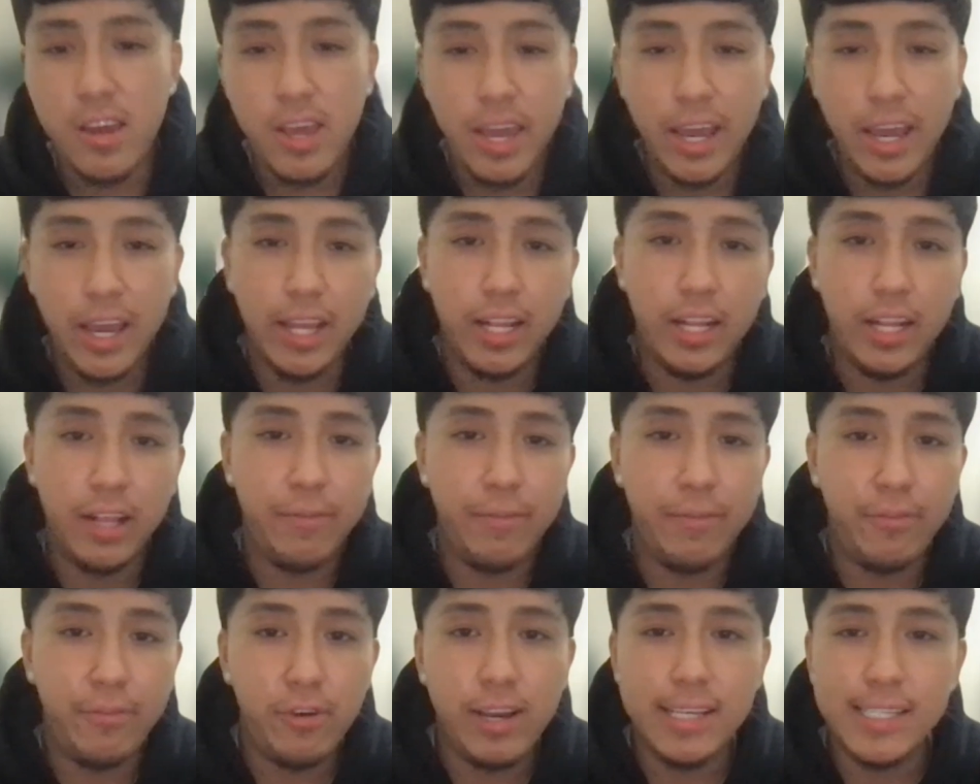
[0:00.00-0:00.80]
And if you
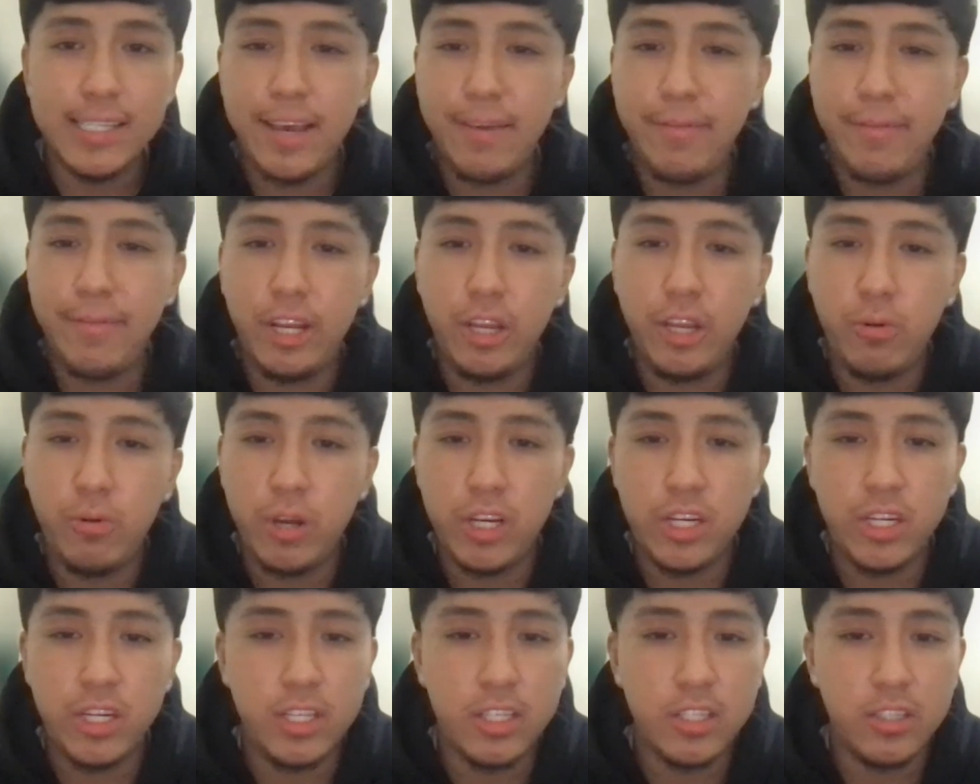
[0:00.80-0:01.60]
guys have any
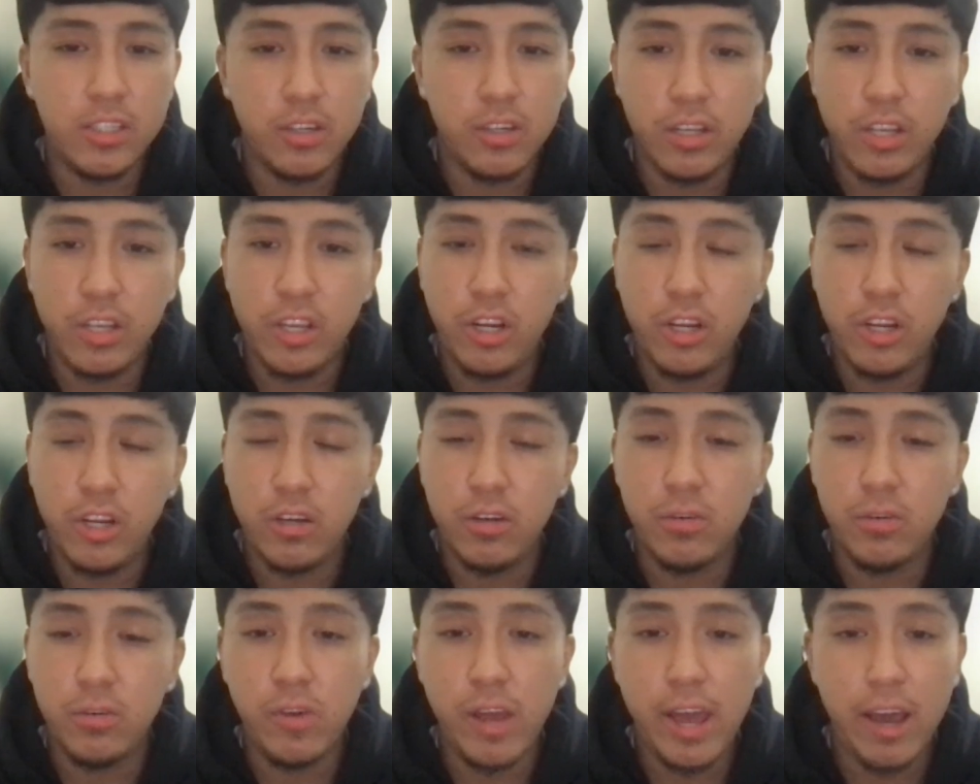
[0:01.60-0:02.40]
questions on,
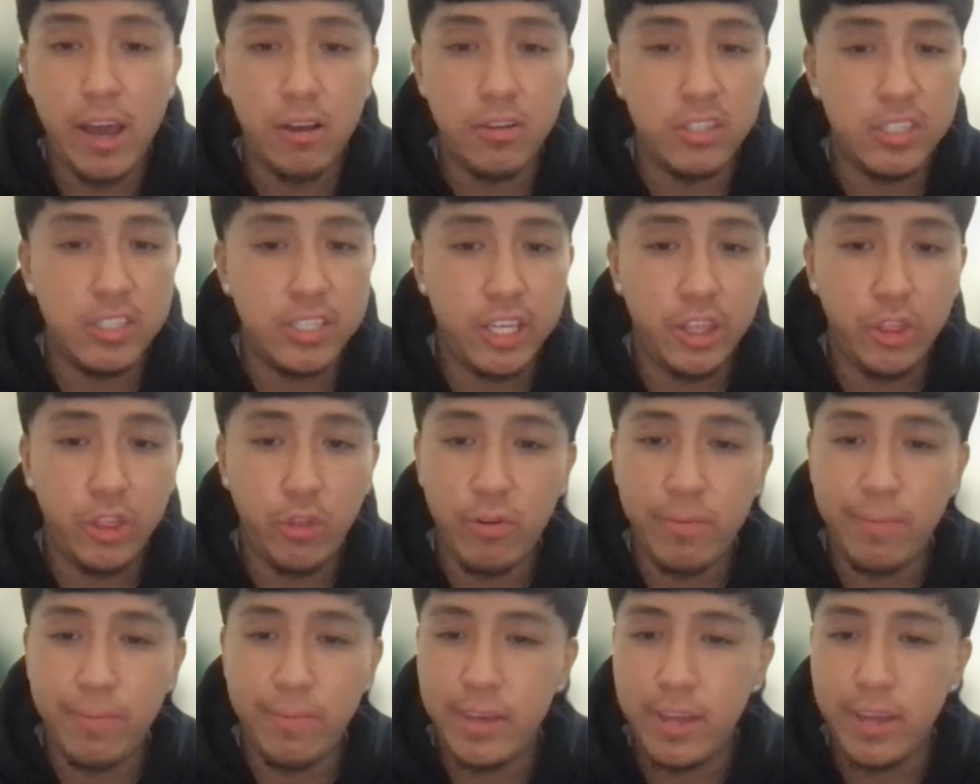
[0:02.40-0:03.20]
housing
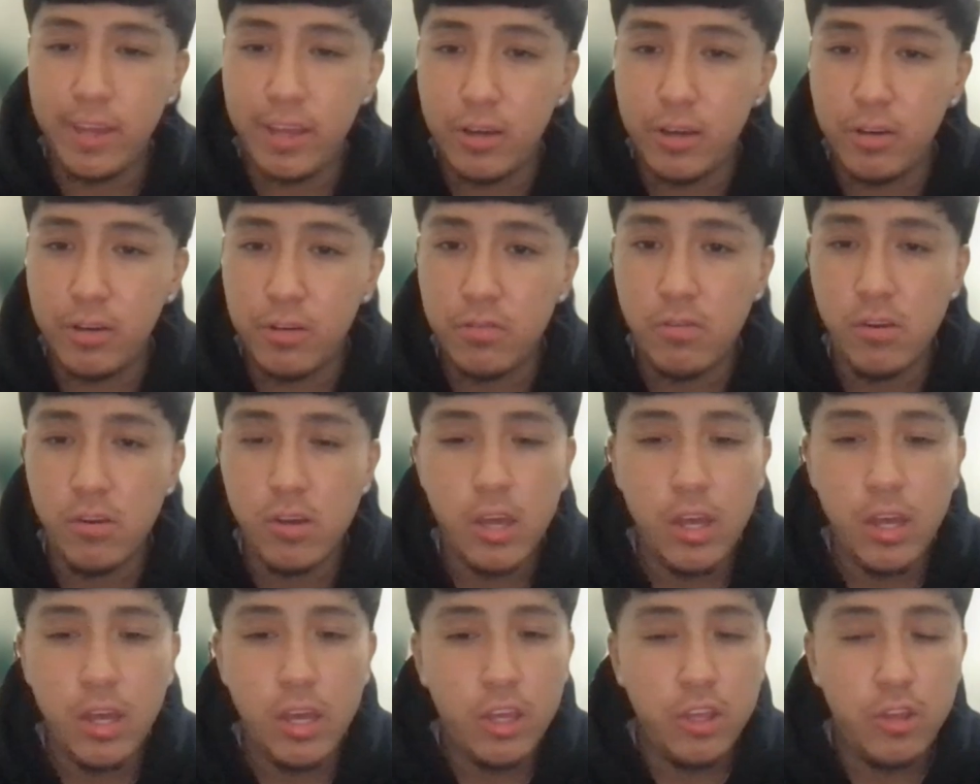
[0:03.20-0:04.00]
3PL,
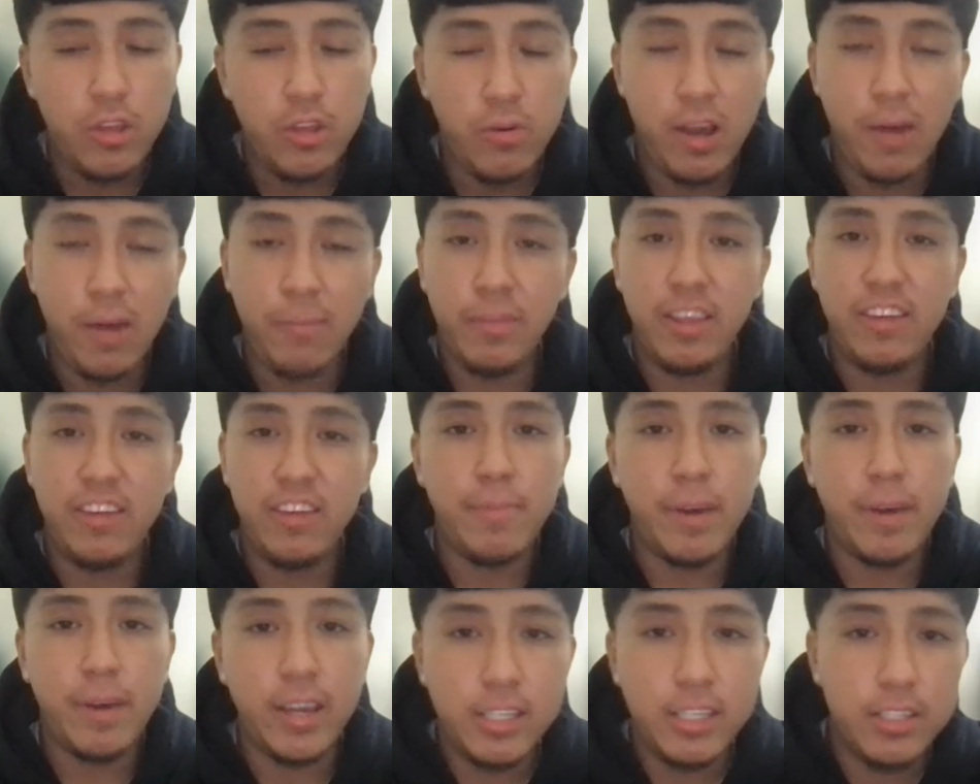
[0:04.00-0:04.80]
I'm gonna leave
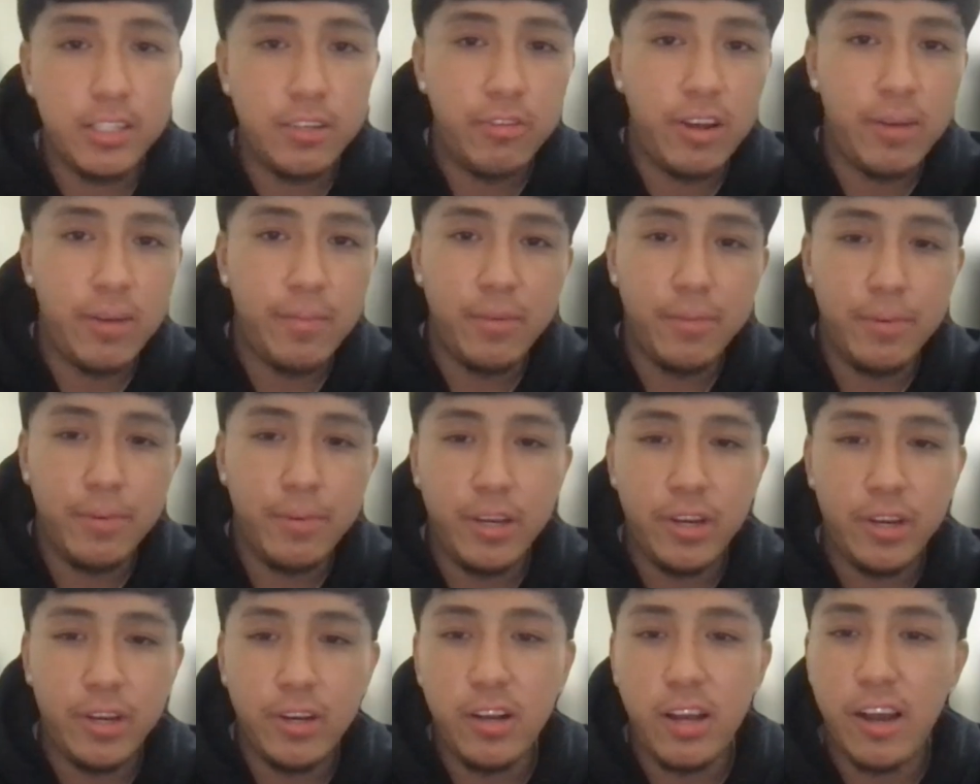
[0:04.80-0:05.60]
my Instagram up
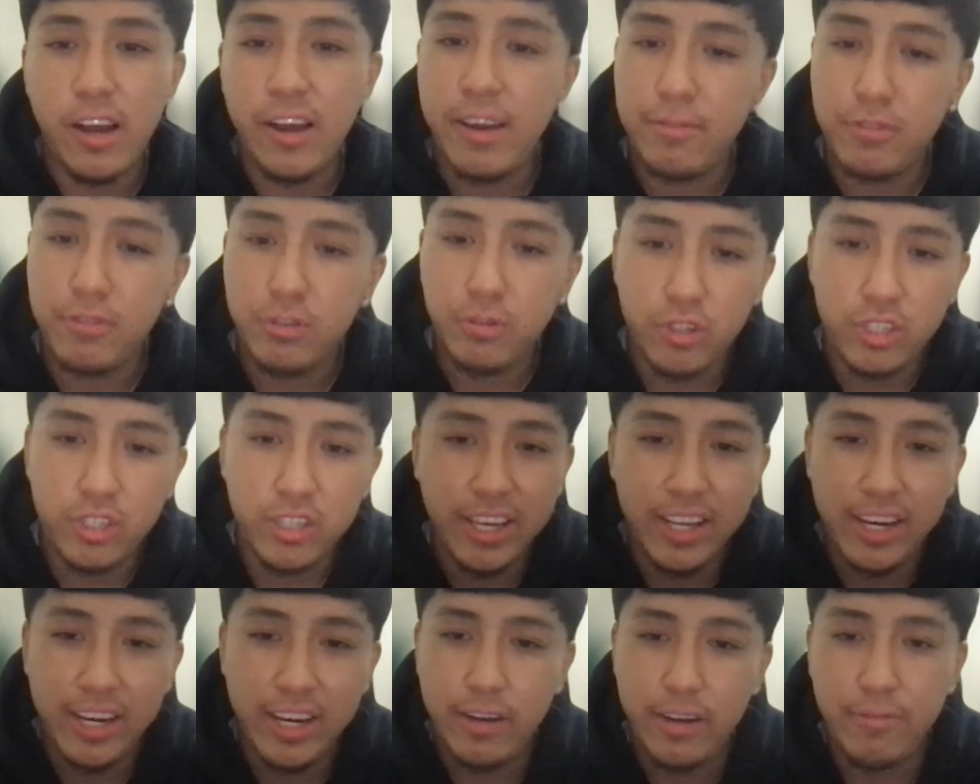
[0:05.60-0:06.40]
here. I'll have Soldier
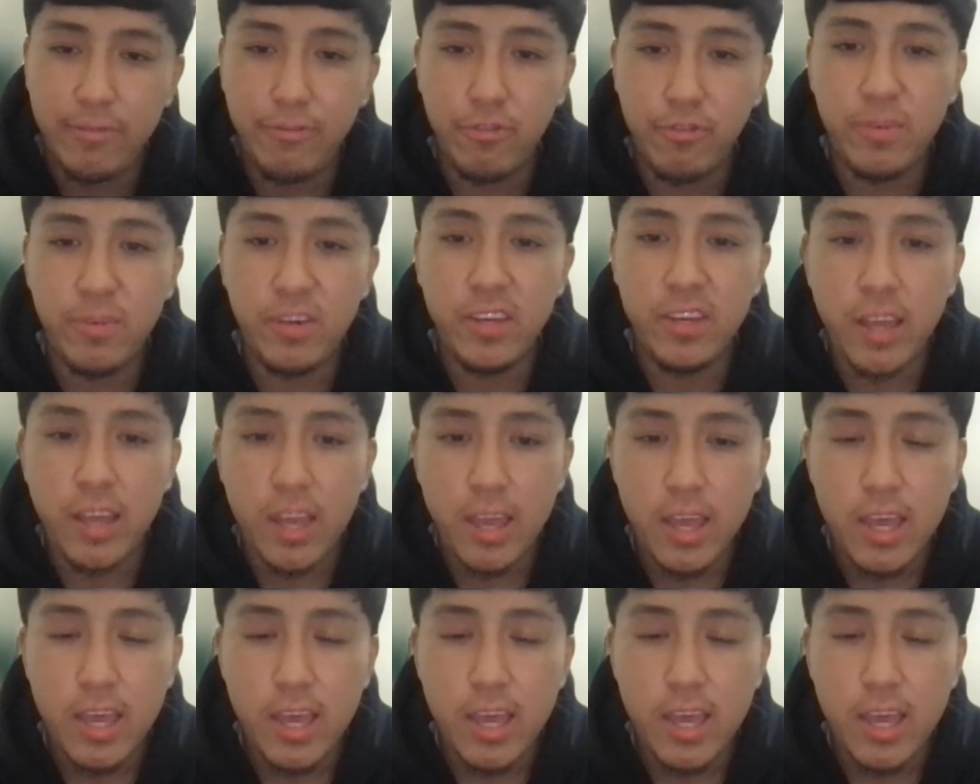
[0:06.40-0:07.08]
edit it for me.